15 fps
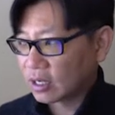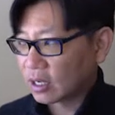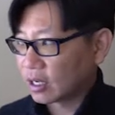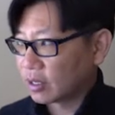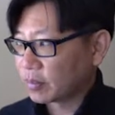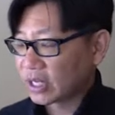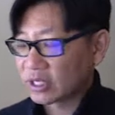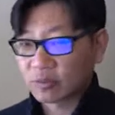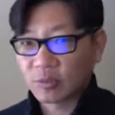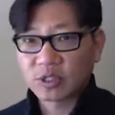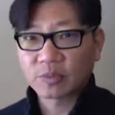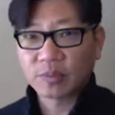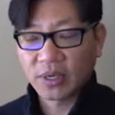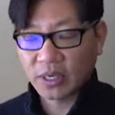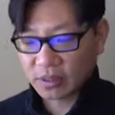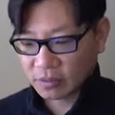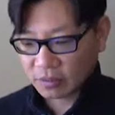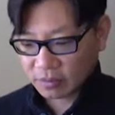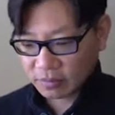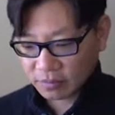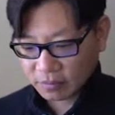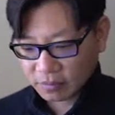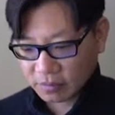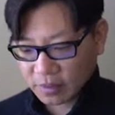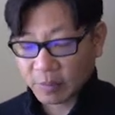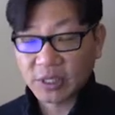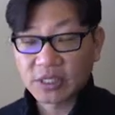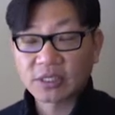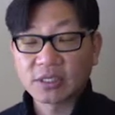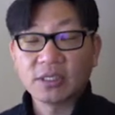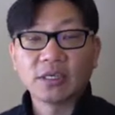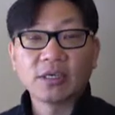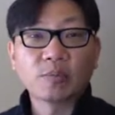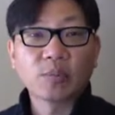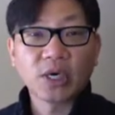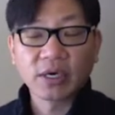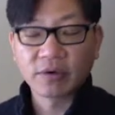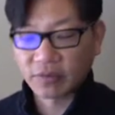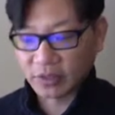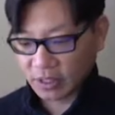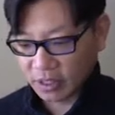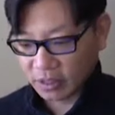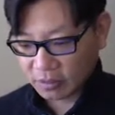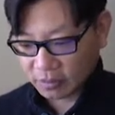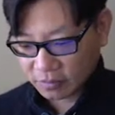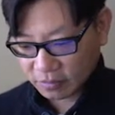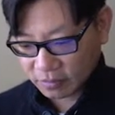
as much bread, basically eating bread every day.